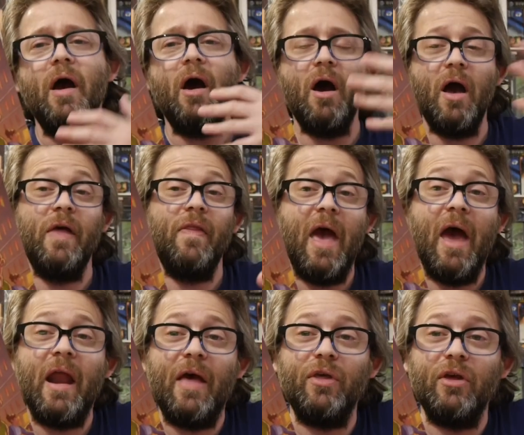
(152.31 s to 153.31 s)
uh, and
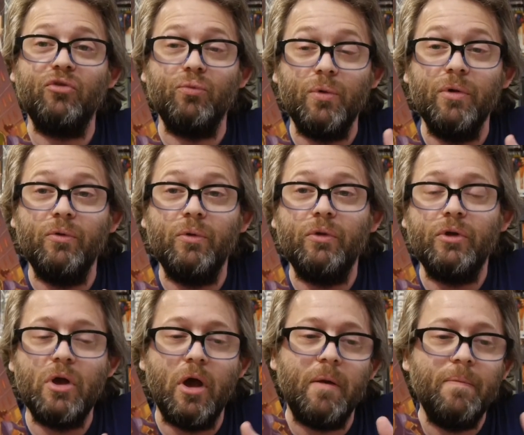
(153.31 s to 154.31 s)
that I think it's really really
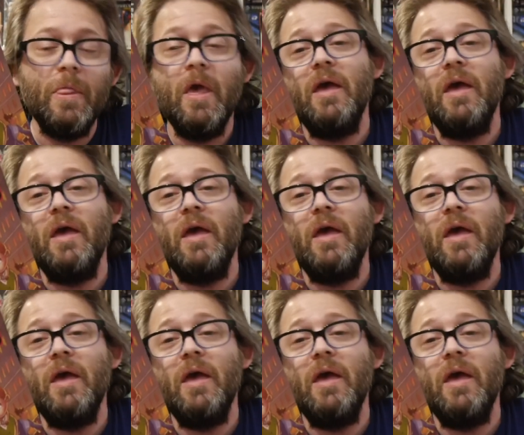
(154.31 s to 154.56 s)
good.